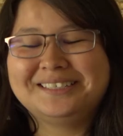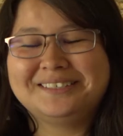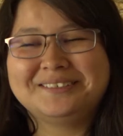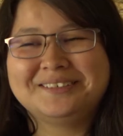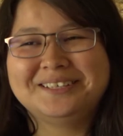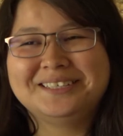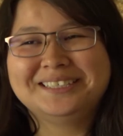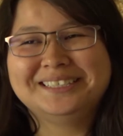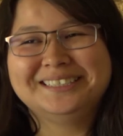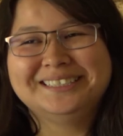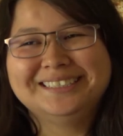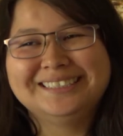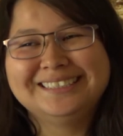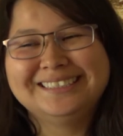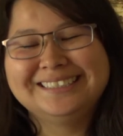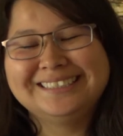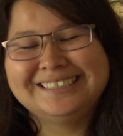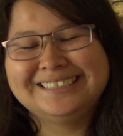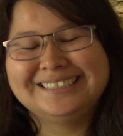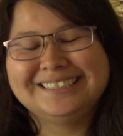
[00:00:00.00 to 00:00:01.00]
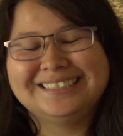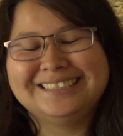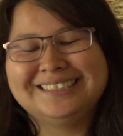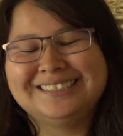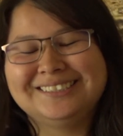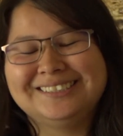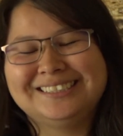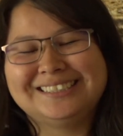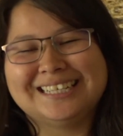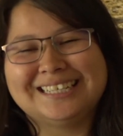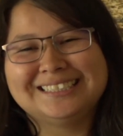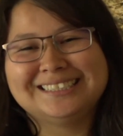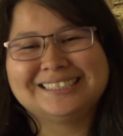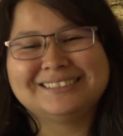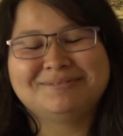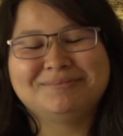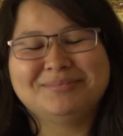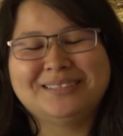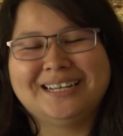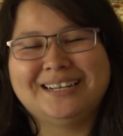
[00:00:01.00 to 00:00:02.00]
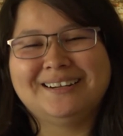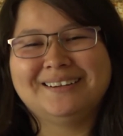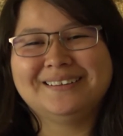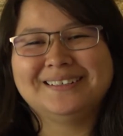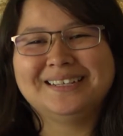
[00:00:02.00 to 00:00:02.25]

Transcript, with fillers: You, you chase them down